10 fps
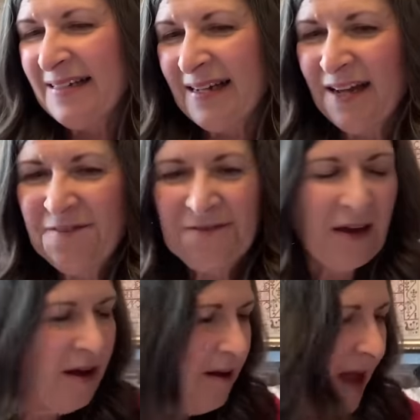I,
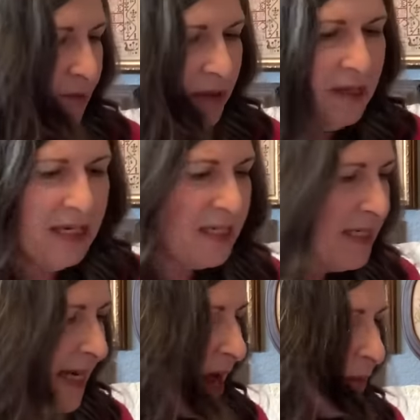oh, I really need to
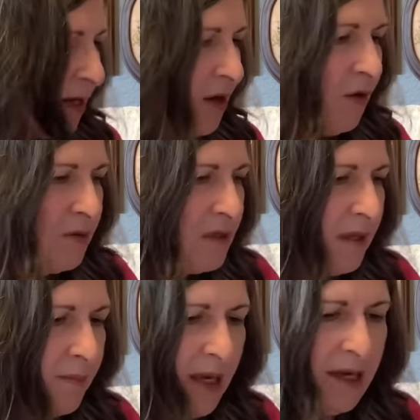dig out my notes
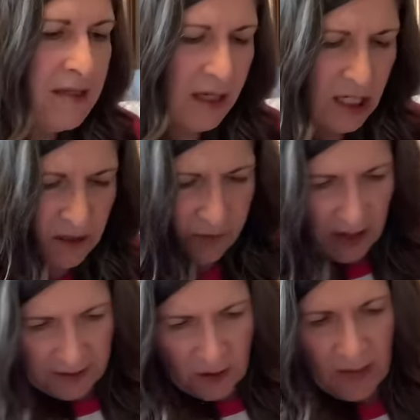because I just feel
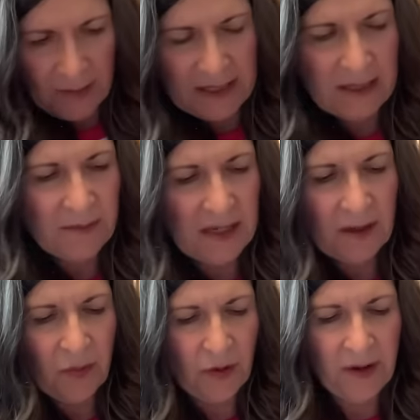like there might be something
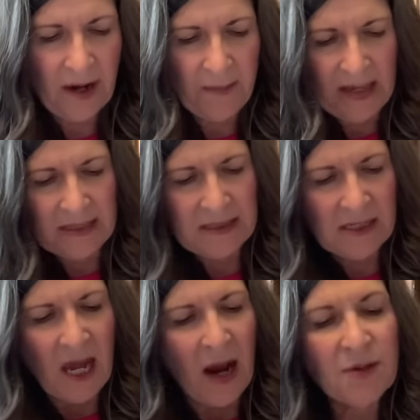important I missed.
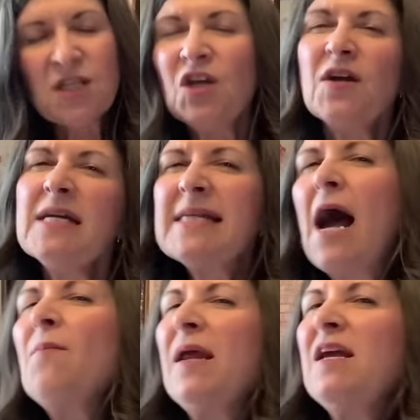I was curious
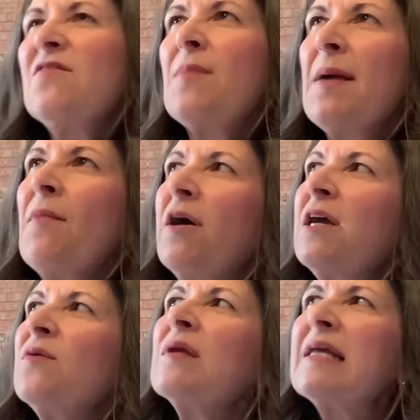how many of my
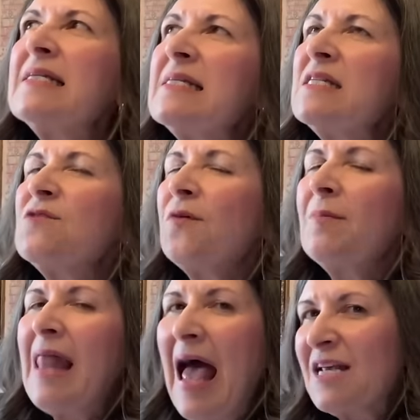market releases
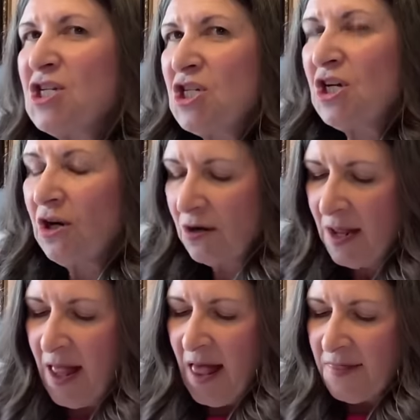from last year
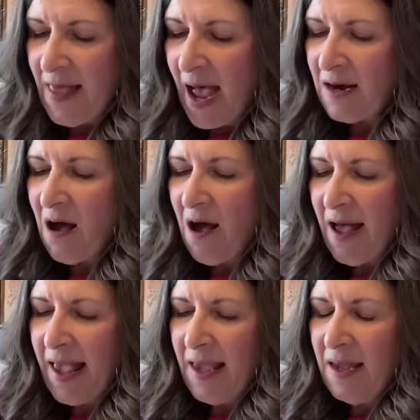that
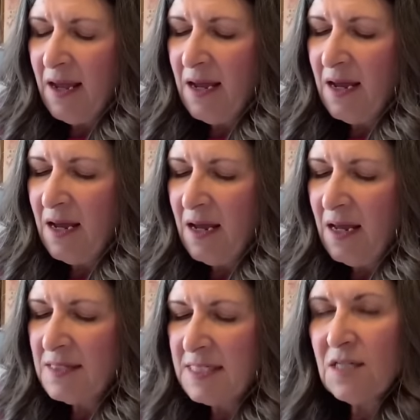I
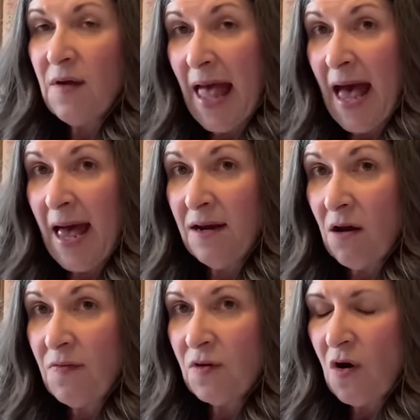still had
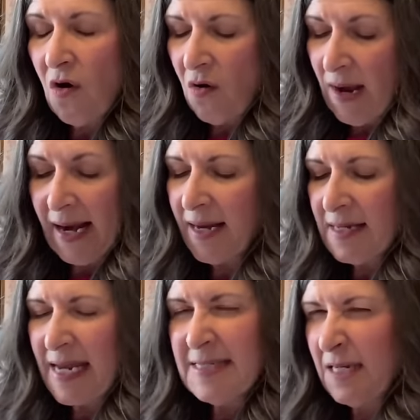on the go. And I,
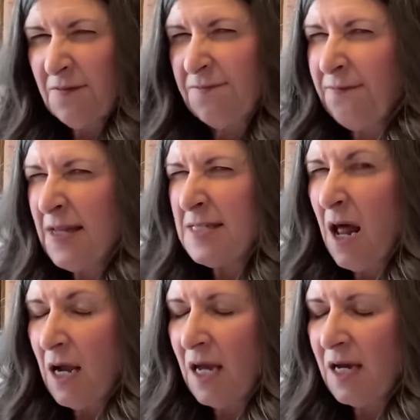I didn't, it's
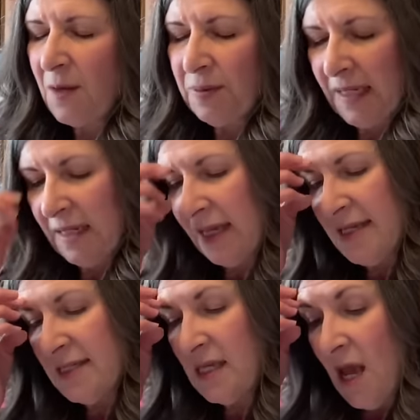not a complete
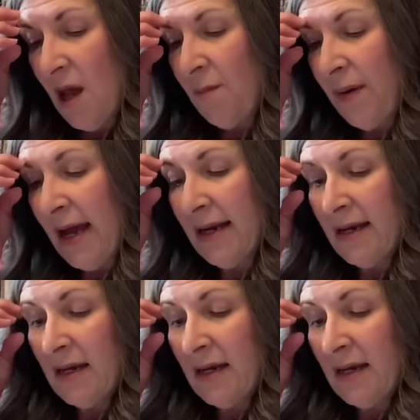list, but